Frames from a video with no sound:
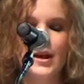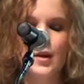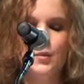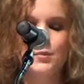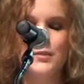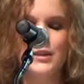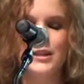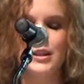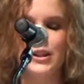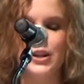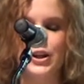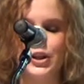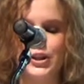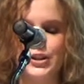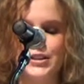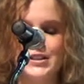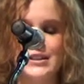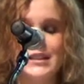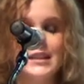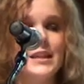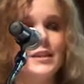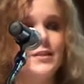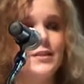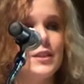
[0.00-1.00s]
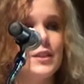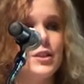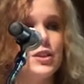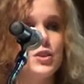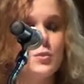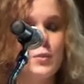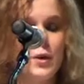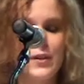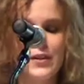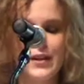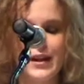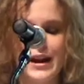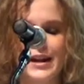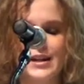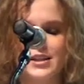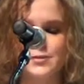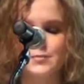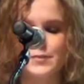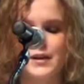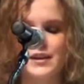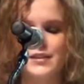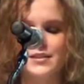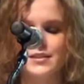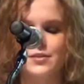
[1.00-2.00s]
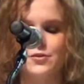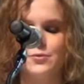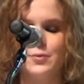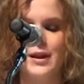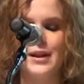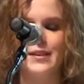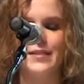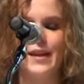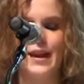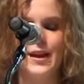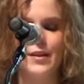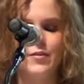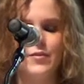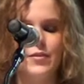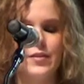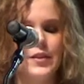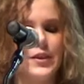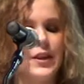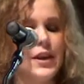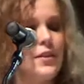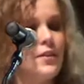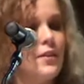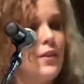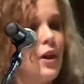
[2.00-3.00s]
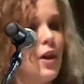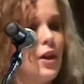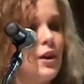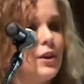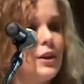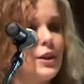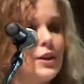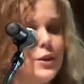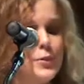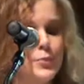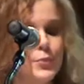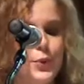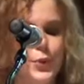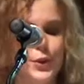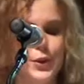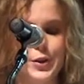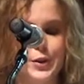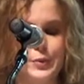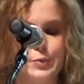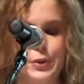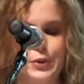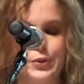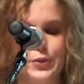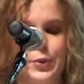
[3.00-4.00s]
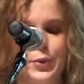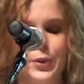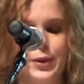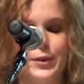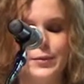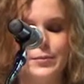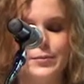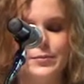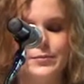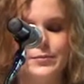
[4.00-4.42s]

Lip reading: helped me learn to give in smaller aspects of my life that I thought unimportant before.